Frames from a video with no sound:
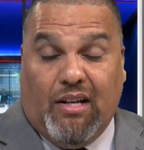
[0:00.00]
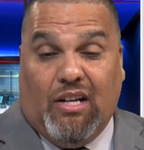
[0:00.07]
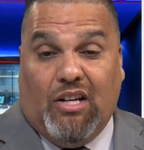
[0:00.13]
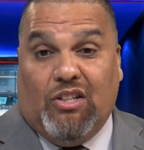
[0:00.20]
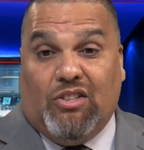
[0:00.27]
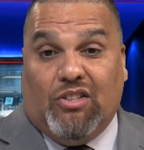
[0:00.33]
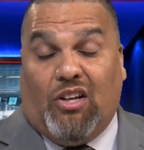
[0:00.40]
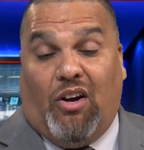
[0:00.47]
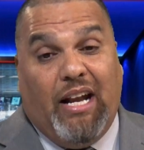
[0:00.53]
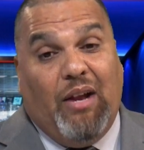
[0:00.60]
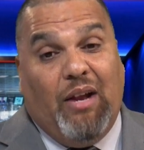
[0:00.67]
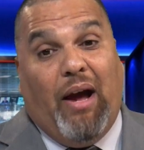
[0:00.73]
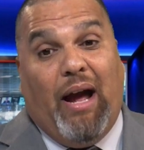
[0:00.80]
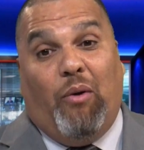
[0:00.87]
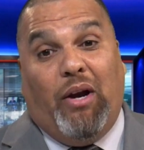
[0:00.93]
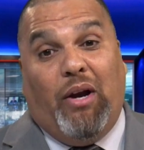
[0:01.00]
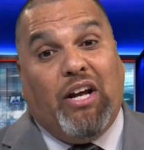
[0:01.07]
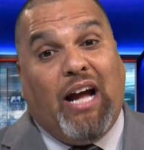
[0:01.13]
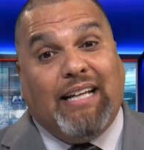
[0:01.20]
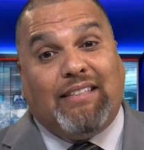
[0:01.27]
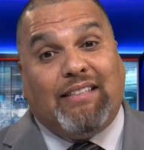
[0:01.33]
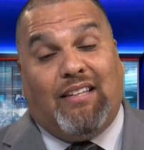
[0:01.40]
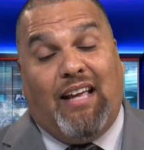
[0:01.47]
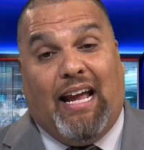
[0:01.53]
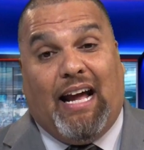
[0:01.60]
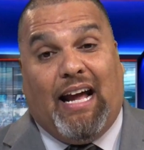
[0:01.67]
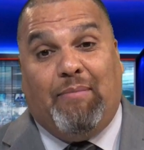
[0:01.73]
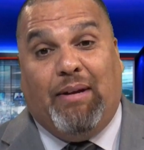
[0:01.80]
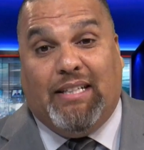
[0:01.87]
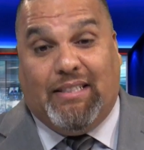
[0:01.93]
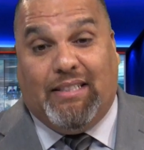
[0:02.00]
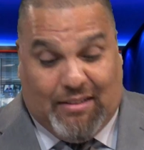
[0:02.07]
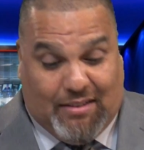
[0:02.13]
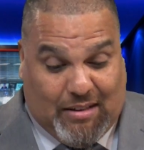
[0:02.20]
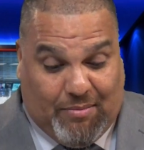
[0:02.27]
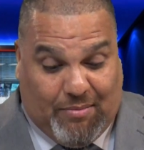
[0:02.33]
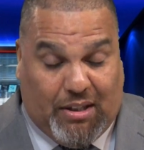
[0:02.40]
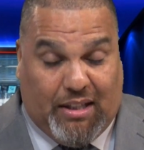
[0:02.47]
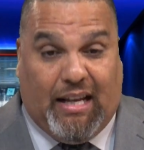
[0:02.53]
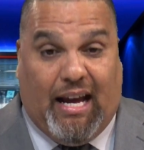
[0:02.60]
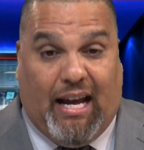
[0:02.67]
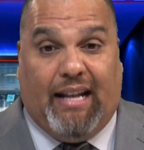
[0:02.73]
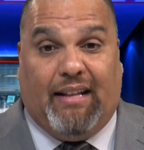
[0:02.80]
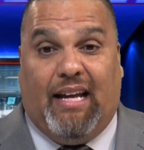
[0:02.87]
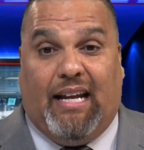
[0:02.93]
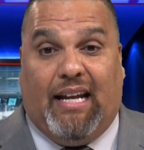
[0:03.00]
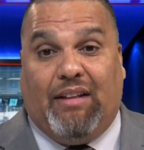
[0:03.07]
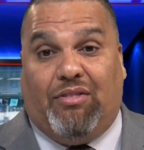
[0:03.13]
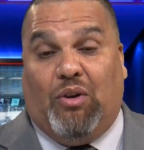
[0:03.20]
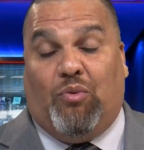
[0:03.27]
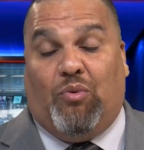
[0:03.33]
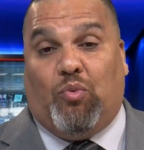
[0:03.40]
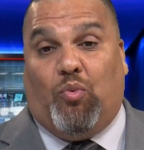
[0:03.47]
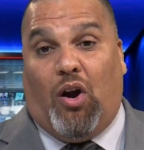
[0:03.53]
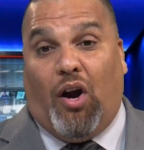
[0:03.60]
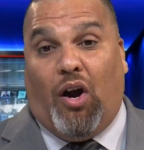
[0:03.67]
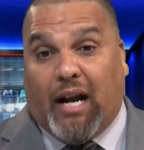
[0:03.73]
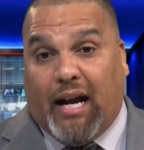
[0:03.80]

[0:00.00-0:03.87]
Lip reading: So anyway, what do you guys think? I mean, this is something that I think would work.